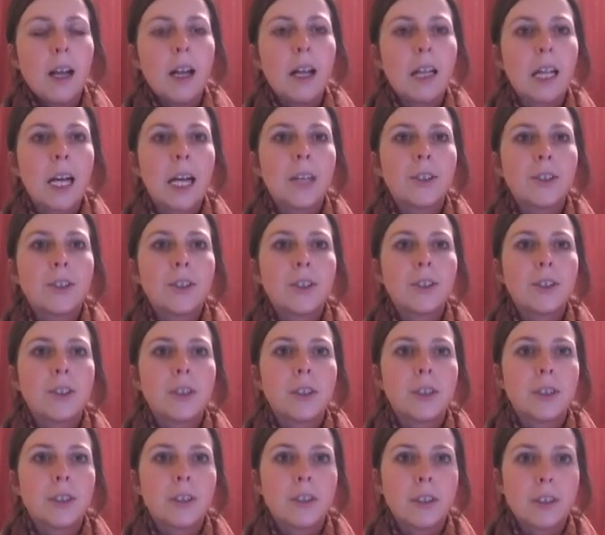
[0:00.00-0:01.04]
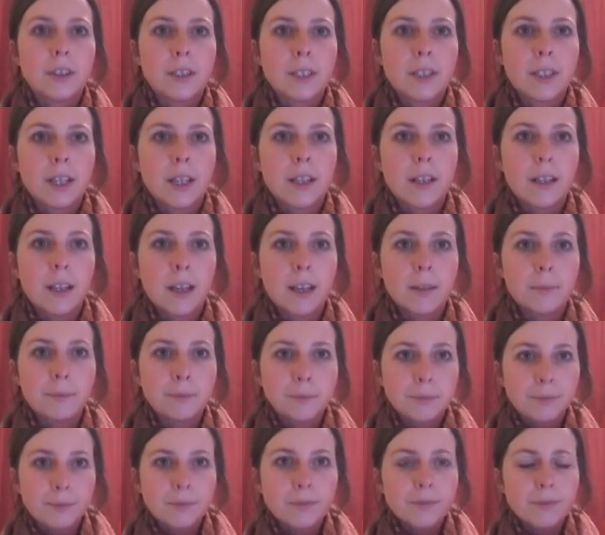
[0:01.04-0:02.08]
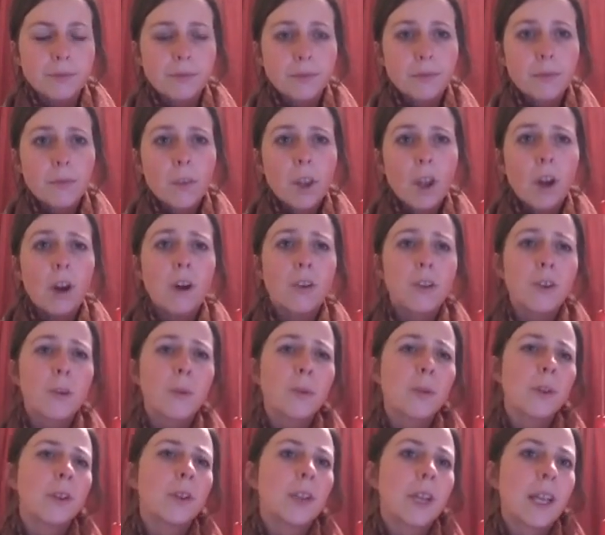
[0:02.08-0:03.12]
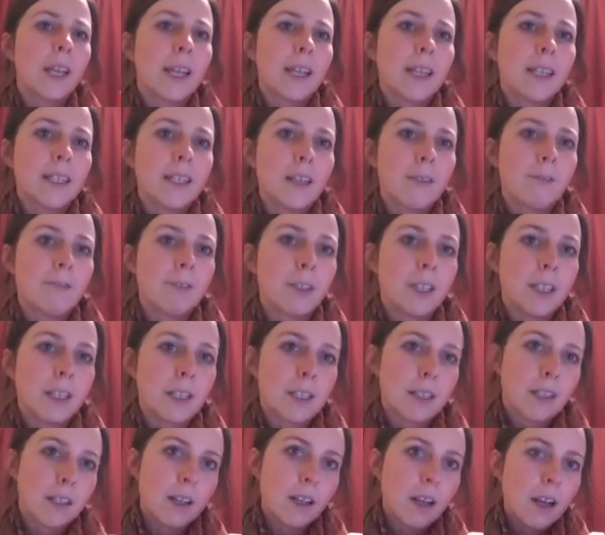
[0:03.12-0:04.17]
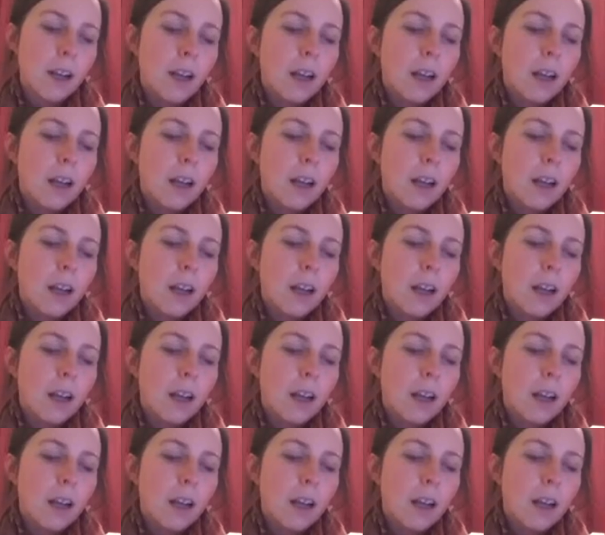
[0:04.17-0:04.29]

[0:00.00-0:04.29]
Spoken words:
allow the students to understand that although we're looking at different